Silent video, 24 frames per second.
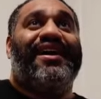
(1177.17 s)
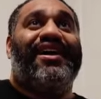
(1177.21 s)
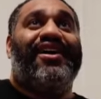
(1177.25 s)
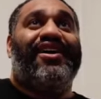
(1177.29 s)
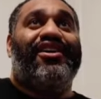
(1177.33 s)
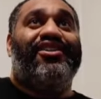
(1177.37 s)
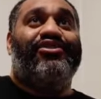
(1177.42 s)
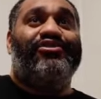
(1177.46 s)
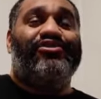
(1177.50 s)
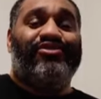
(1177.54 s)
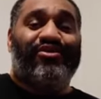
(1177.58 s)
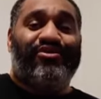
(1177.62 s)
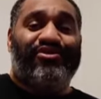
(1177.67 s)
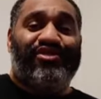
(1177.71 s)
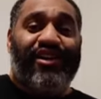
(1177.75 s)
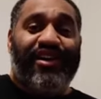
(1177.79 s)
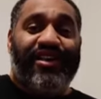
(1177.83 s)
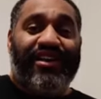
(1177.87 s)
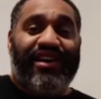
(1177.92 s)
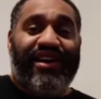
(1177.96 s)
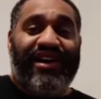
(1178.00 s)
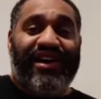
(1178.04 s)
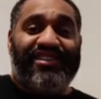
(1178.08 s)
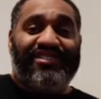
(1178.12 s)
Yujiro
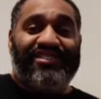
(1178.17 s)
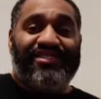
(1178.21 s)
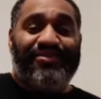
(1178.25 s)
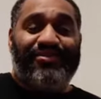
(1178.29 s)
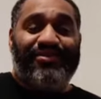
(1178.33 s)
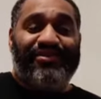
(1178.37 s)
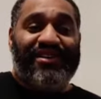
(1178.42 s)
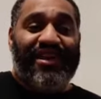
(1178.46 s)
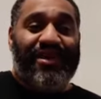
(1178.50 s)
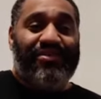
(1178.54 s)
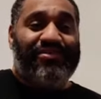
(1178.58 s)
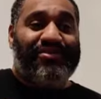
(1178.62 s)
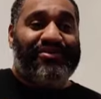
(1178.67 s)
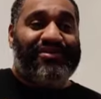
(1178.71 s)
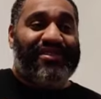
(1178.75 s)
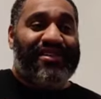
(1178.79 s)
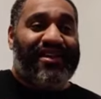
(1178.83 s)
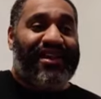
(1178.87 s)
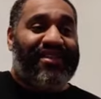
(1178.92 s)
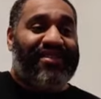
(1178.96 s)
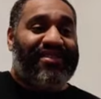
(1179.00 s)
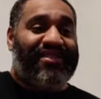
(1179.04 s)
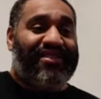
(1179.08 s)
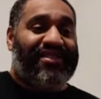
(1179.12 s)
Takahashi was able to
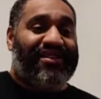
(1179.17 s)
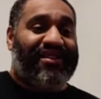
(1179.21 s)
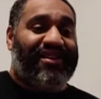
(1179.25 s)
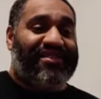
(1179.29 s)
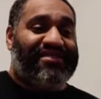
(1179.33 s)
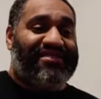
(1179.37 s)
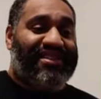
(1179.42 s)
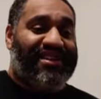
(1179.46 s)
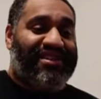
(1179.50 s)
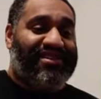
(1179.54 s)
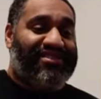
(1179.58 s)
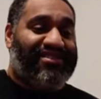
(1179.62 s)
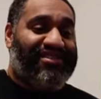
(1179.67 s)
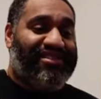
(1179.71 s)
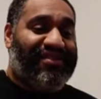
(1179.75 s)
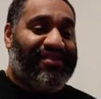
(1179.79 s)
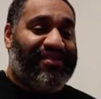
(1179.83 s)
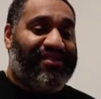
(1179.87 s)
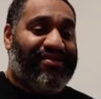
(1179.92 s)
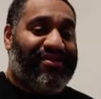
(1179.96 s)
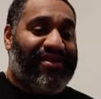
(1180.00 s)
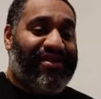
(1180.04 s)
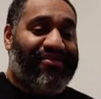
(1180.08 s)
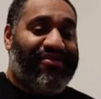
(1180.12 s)
get the attention of the
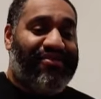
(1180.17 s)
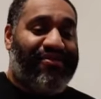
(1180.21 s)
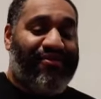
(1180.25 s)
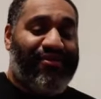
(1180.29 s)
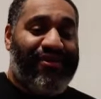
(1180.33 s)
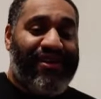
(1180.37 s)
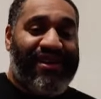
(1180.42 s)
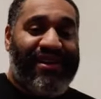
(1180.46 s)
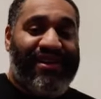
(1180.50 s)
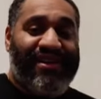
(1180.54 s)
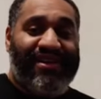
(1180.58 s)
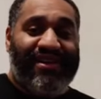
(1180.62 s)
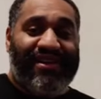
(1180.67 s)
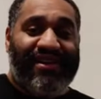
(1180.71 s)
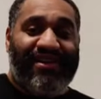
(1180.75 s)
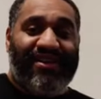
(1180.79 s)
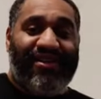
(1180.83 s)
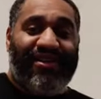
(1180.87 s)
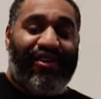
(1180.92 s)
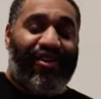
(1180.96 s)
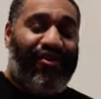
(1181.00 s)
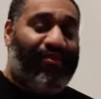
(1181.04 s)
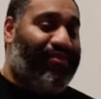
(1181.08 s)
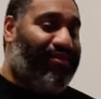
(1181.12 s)
referee
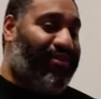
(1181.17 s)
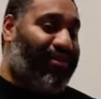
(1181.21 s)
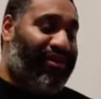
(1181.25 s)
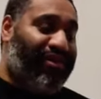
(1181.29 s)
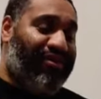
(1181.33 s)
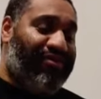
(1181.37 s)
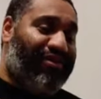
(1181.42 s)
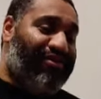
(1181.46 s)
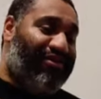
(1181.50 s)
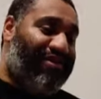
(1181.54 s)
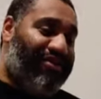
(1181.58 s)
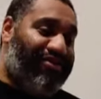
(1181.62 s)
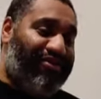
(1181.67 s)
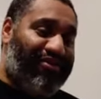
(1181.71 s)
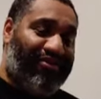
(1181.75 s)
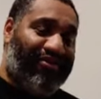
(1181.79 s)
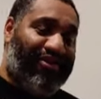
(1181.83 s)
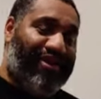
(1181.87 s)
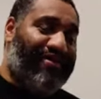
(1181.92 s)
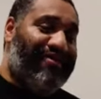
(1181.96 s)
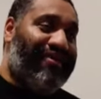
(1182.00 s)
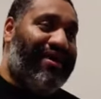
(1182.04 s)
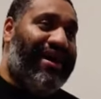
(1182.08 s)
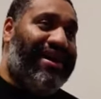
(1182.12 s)
or pull the referee
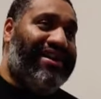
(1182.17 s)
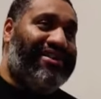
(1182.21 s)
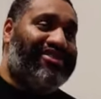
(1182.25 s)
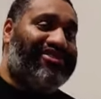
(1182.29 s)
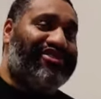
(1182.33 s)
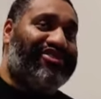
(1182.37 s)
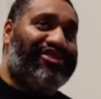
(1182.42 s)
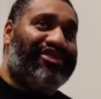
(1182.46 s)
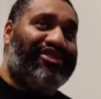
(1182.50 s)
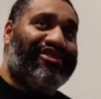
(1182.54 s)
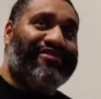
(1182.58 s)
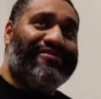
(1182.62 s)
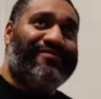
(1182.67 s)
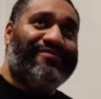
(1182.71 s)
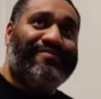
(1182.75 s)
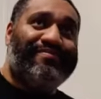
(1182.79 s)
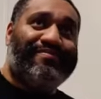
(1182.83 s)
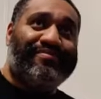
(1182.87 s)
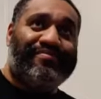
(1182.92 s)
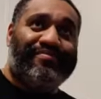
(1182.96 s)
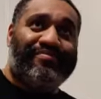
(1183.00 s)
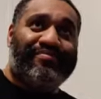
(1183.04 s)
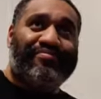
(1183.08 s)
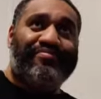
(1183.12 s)
by his shirt.
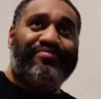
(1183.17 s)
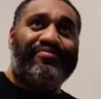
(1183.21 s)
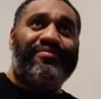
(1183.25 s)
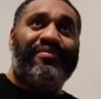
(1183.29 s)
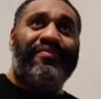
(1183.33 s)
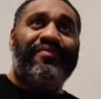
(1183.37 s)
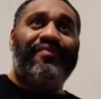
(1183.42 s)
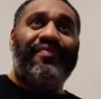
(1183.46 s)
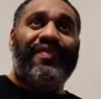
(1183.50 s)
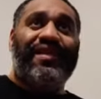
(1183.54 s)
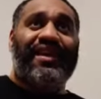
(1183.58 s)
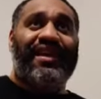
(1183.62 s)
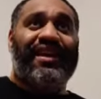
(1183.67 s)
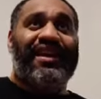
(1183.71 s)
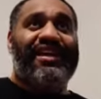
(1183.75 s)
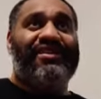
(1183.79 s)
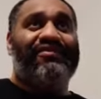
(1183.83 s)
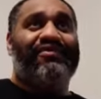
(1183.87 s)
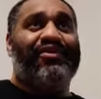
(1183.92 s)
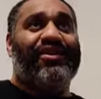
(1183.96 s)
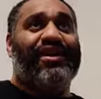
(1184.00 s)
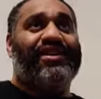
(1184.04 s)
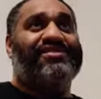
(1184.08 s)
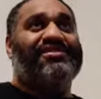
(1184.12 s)
Evil
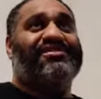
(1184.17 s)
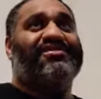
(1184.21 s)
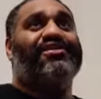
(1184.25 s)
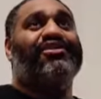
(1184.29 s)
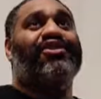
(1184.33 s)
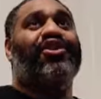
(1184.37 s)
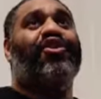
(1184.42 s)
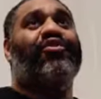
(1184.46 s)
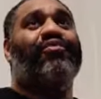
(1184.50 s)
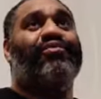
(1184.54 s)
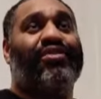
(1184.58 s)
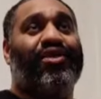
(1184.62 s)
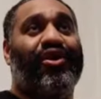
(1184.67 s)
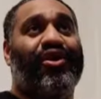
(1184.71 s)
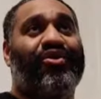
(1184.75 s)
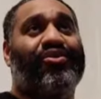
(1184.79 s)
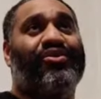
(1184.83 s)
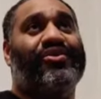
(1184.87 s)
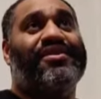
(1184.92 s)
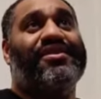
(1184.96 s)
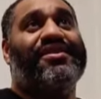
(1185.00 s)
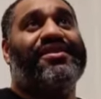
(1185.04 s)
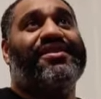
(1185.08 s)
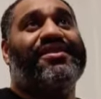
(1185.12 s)
gets the low blow
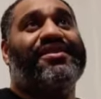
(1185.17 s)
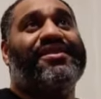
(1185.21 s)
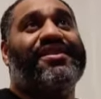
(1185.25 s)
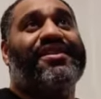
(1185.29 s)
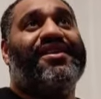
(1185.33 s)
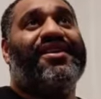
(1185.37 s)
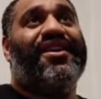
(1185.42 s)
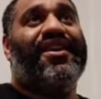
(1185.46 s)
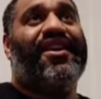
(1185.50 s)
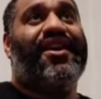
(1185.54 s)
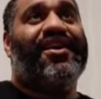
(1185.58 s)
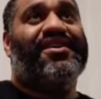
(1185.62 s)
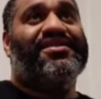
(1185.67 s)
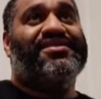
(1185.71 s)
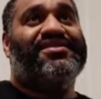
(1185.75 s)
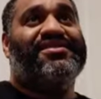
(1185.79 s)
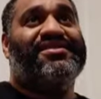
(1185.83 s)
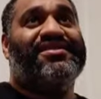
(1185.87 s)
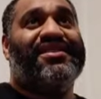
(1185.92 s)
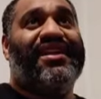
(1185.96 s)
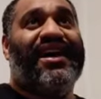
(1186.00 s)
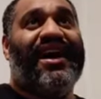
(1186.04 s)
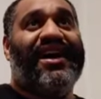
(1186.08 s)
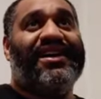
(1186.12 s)
on
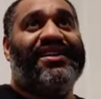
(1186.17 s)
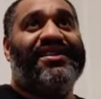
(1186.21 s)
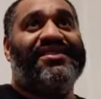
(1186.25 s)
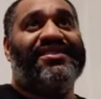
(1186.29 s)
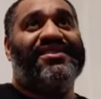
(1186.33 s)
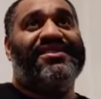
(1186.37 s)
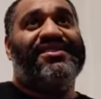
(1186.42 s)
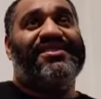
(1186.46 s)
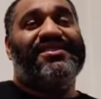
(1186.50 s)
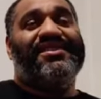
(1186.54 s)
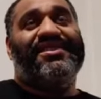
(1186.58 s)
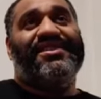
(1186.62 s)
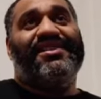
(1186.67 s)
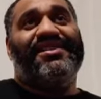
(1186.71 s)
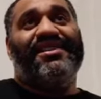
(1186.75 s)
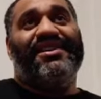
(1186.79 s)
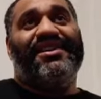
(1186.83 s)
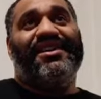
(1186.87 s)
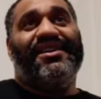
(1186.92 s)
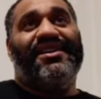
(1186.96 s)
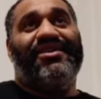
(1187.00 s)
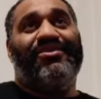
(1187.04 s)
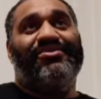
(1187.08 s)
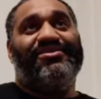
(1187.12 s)
Sanada.
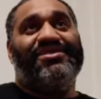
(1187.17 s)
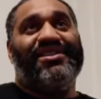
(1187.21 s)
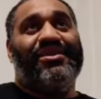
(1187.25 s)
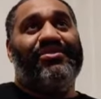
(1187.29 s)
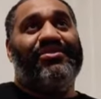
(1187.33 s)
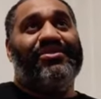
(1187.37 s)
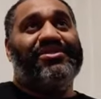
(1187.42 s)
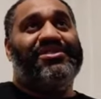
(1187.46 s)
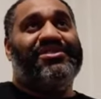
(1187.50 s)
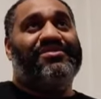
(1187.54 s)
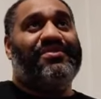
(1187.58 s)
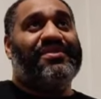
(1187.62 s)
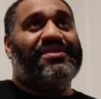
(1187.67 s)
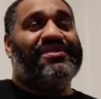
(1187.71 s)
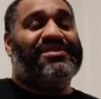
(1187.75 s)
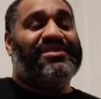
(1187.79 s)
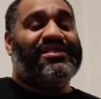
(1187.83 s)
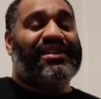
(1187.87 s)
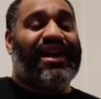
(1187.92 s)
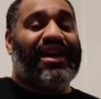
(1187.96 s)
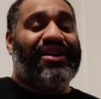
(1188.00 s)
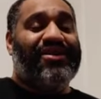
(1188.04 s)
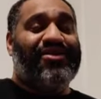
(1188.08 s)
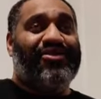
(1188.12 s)
Was able to spin
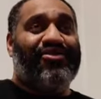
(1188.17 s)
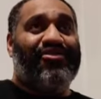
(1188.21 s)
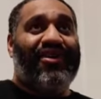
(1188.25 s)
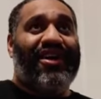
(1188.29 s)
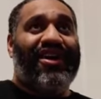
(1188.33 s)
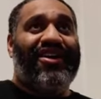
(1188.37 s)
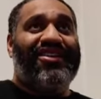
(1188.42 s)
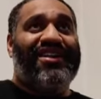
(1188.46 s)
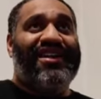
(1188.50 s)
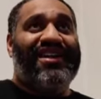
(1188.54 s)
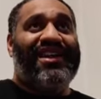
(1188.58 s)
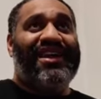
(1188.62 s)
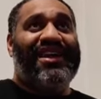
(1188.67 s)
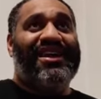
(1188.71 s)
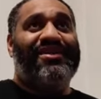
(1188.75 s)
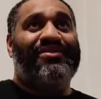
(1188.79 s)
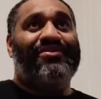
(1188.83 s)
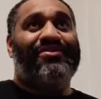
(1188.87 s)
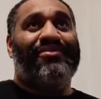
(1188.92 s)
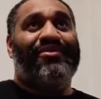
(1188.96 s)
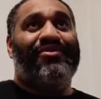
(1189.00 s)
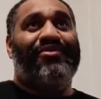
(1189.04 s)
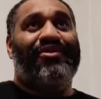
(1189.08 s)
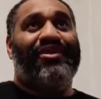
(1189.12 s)
Sanada around and hit
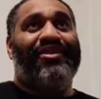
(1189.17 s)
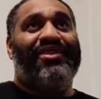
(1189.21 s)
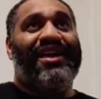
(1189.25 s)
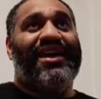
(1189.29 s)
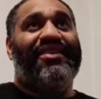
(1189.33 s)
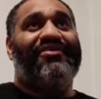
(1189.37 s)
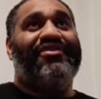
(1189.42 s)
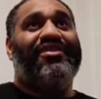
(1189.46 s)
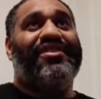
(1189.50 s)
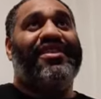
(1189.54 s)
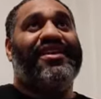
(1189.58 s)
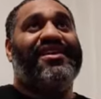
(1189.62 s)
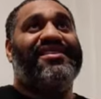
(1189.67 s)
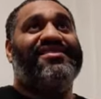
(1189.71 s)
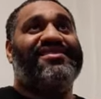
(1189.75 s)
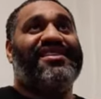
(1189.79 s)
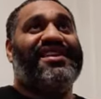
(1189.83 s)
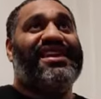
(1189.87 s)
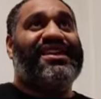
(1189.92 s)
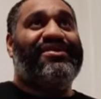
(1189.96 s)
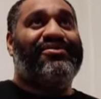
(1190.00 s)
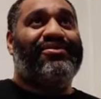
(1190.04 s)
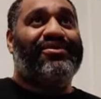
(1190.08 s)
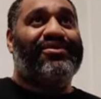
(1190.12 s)
him with Everything is
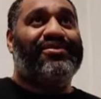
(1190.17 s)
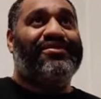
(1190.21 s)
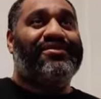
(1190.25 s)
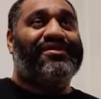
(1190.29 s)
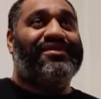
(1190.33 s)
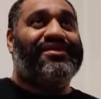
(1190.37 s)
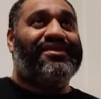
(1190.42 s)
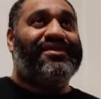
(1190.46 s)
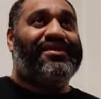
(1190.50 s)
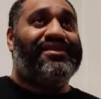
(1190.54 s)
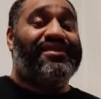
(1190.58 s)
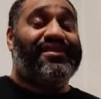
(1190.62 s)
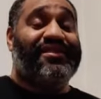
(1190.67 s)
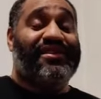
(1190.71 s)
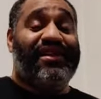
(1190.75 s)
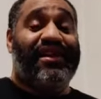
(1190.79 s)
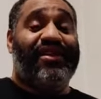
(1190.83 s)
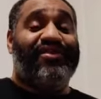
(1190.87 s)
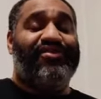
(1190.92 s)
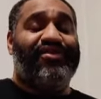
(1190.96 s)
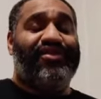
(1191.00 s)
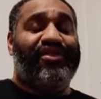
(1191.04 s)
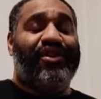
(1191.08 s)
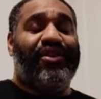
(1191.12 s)
Evil, the
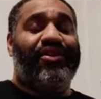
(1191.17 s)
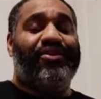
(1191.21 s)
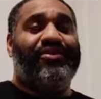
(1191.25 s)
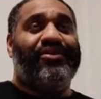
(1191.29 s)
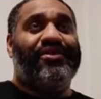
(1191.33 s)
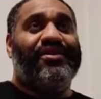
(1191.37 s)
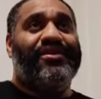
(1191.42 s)
STO,